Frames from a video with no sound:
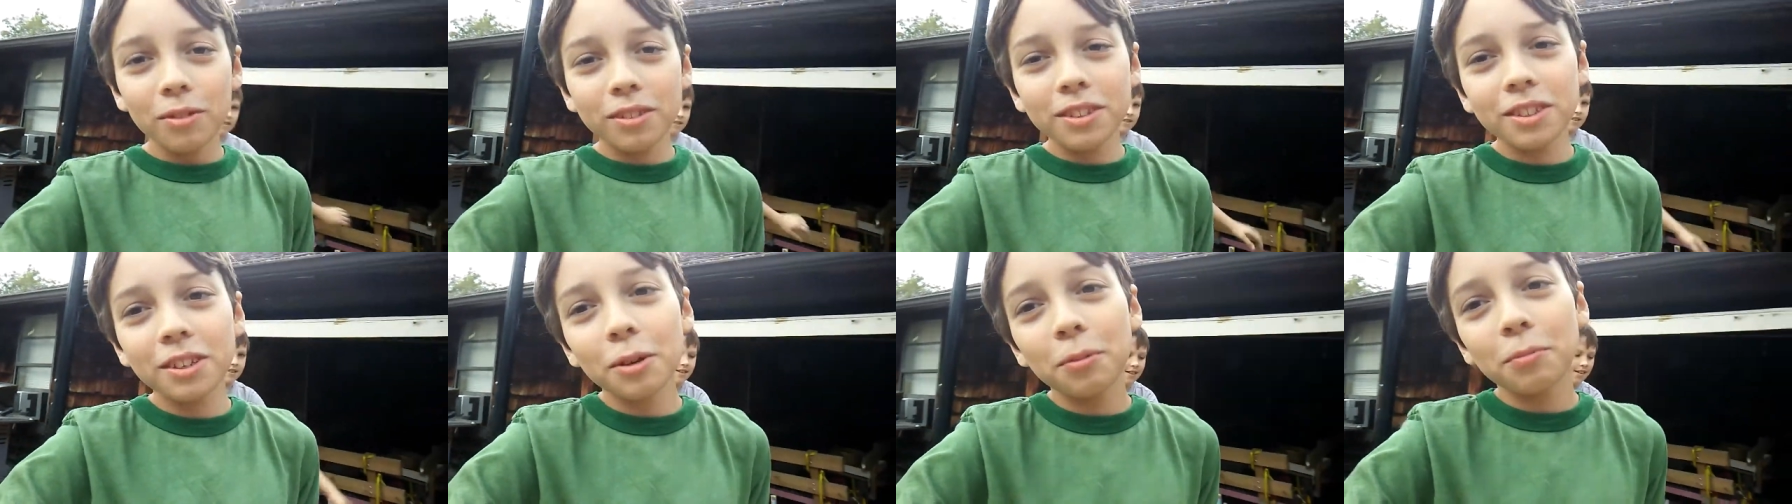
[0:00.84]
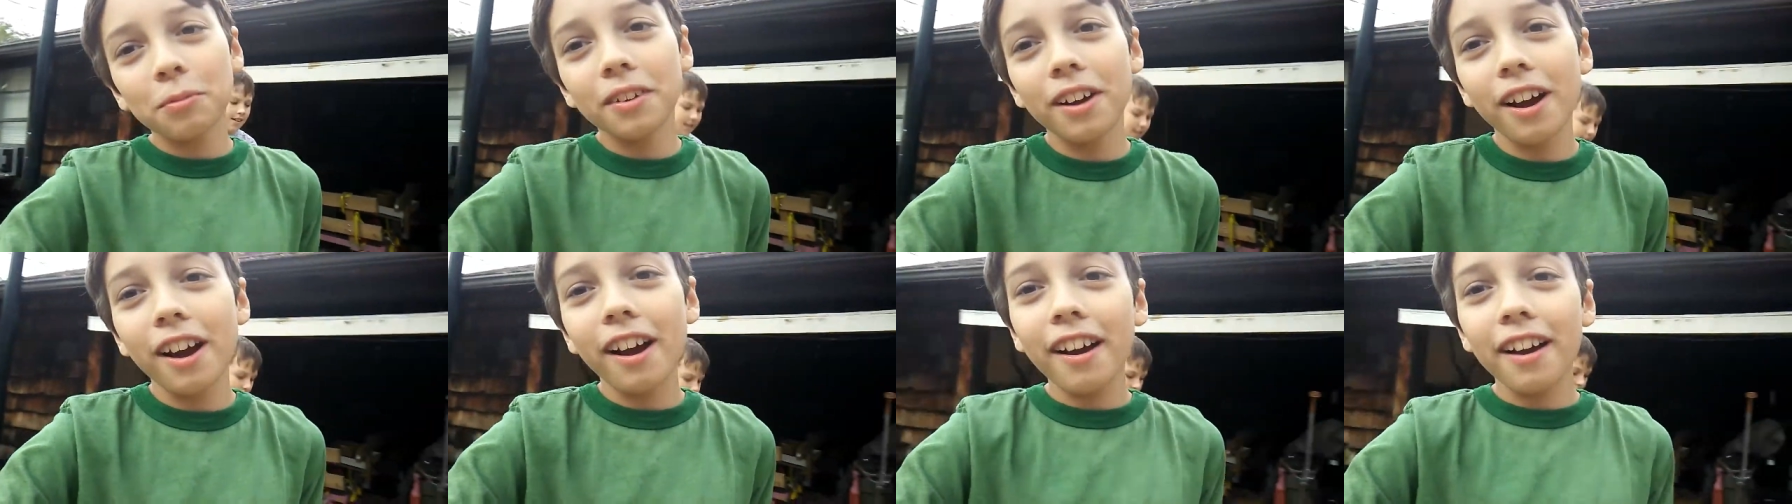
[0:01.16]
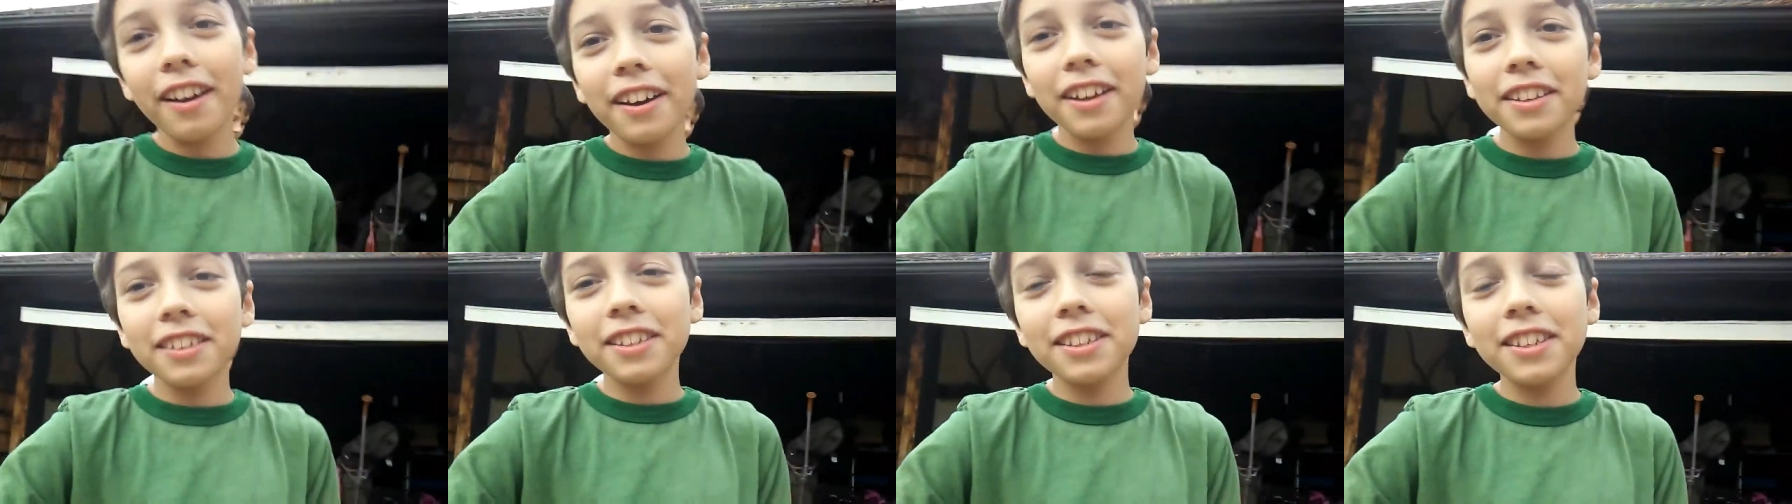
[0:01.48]
What's up
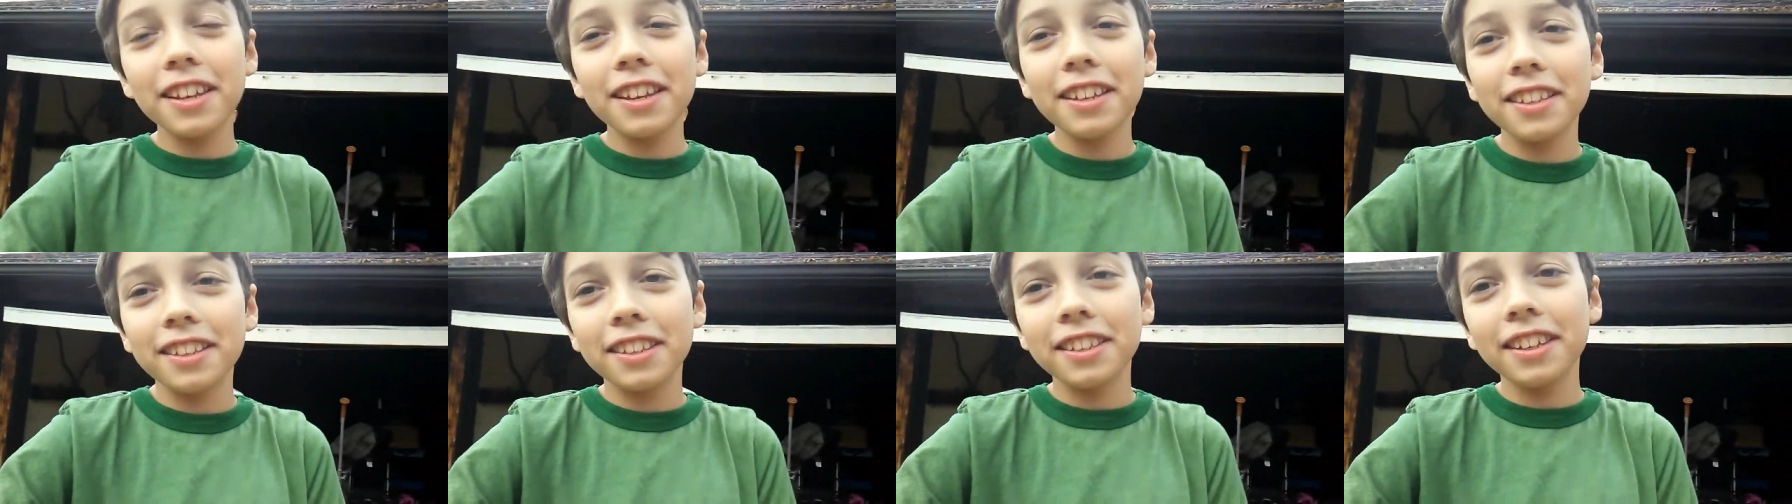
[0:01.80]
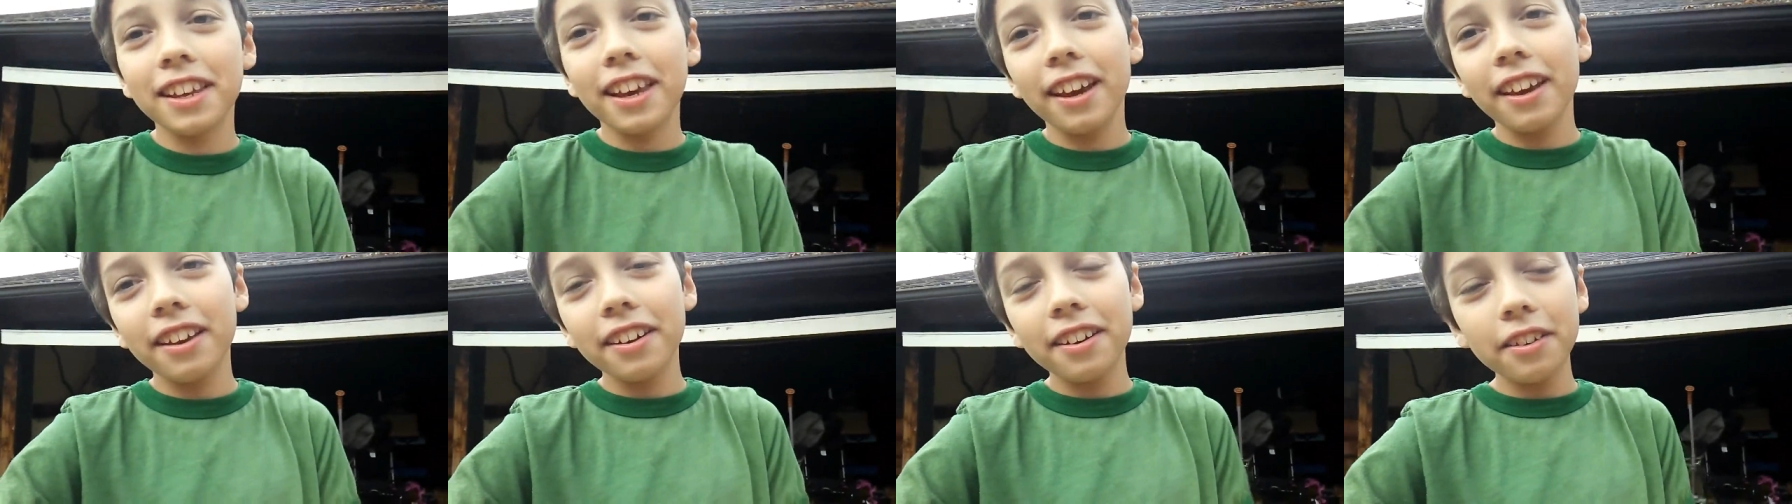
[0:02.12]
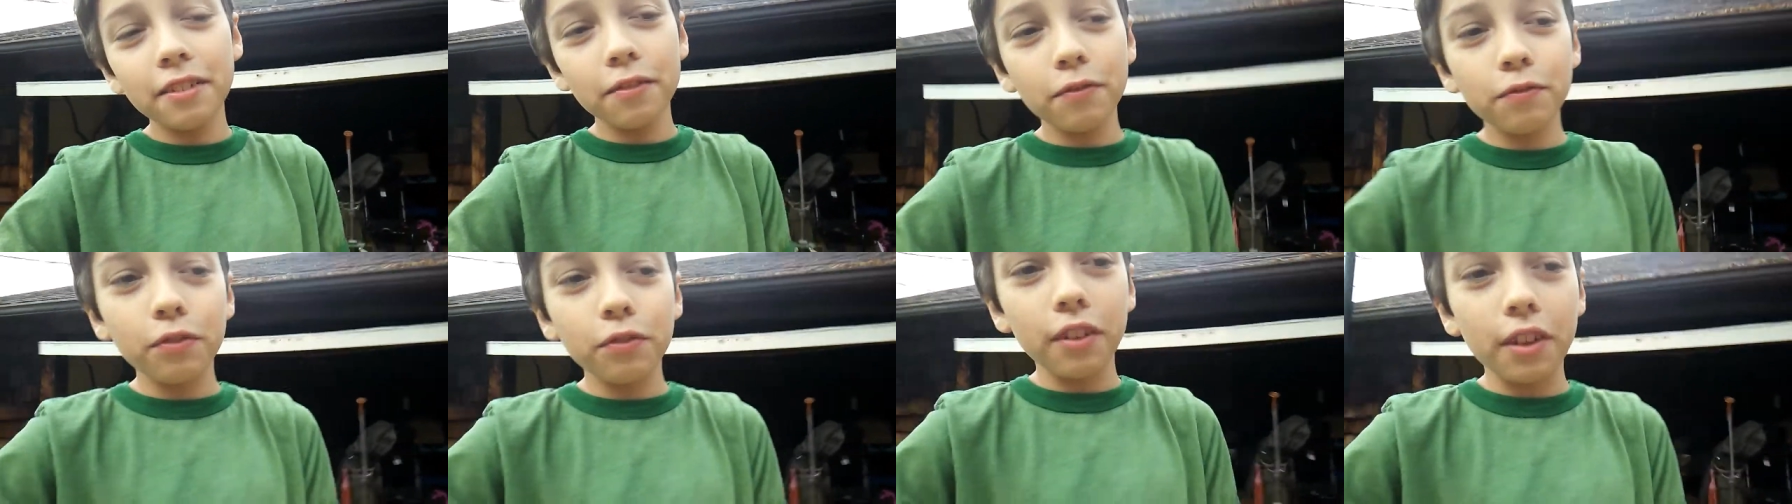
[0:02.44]
guys, it's
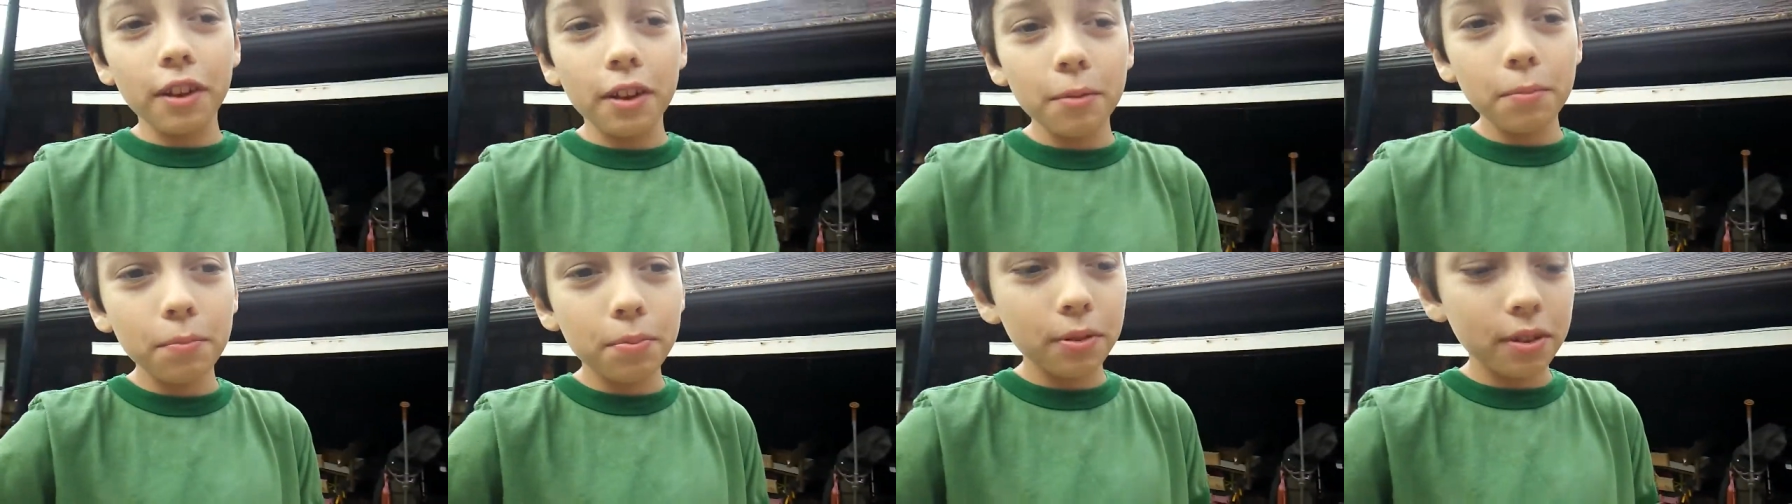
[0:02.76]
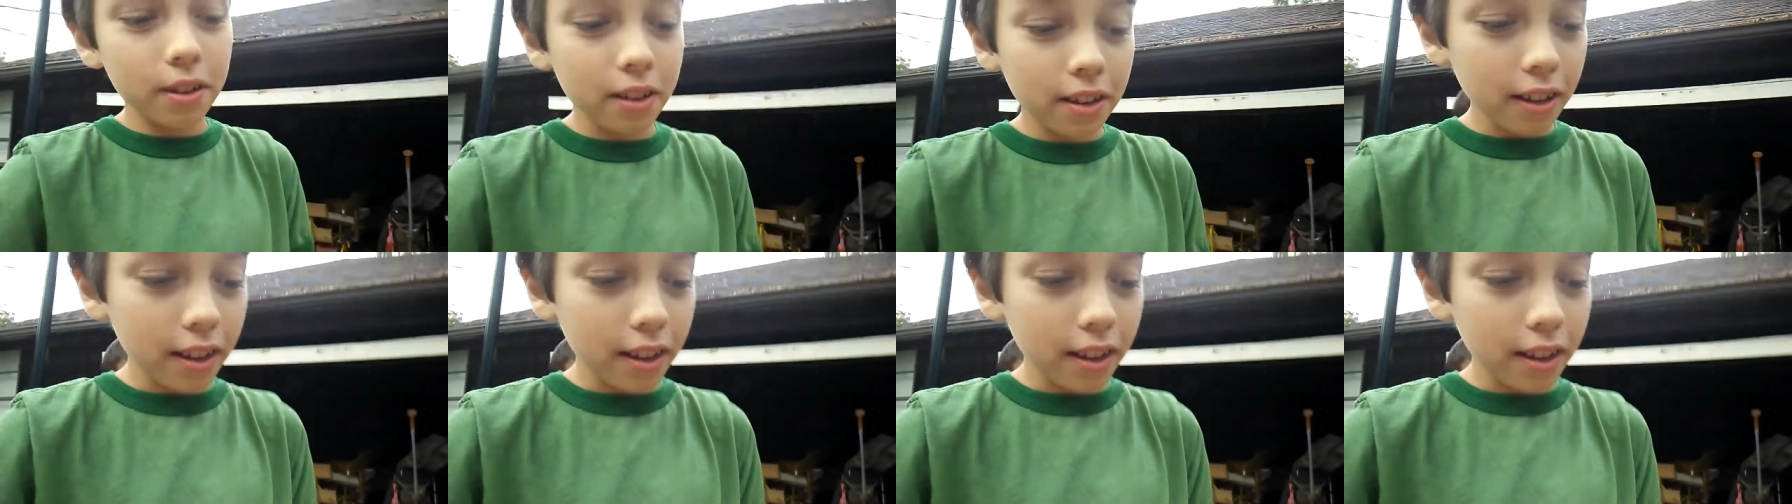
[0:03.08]
Can It Flip,